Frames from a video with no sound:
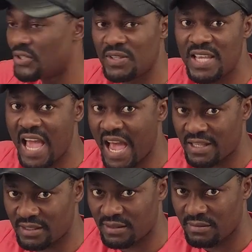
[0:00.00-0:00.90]
to the
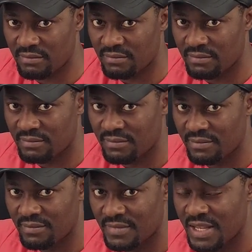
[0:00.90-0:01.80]
x,
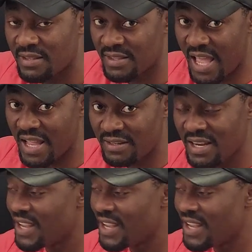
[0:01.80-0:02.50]
then